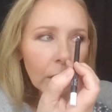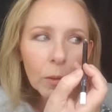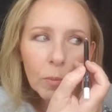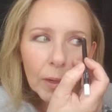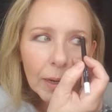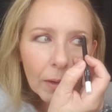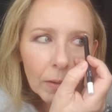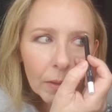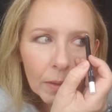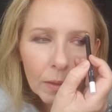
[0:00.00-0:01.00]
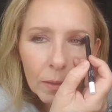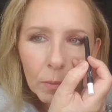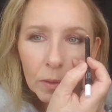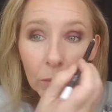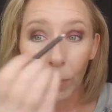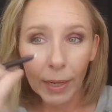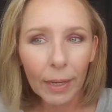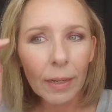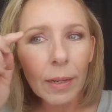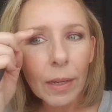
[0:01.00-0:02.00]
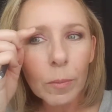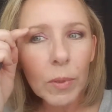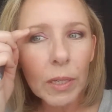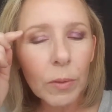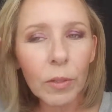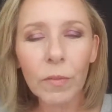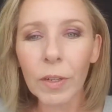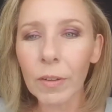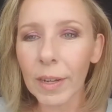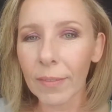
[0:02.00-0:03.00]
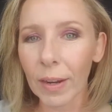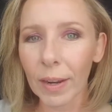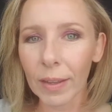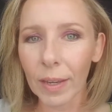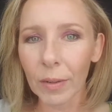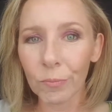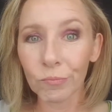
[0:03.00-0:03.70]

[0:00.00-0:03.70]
your brow with your white, blend it with your finger and have a highlight.